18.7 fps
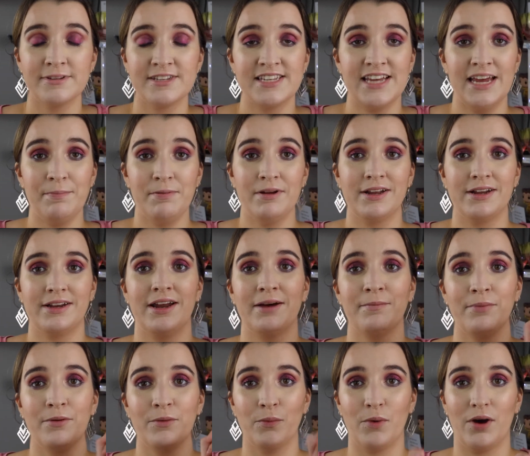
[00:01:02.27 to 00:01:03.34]
Tip
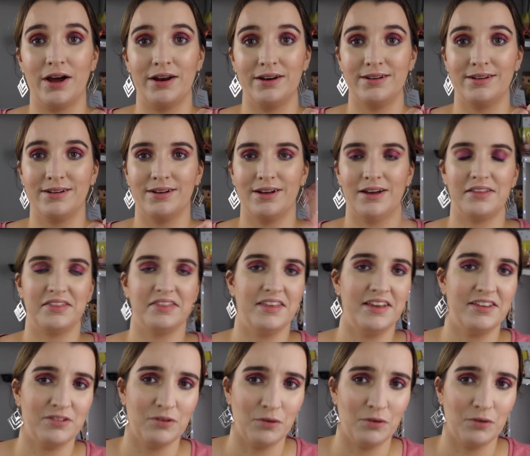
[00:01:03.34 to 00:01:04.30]
number 1. These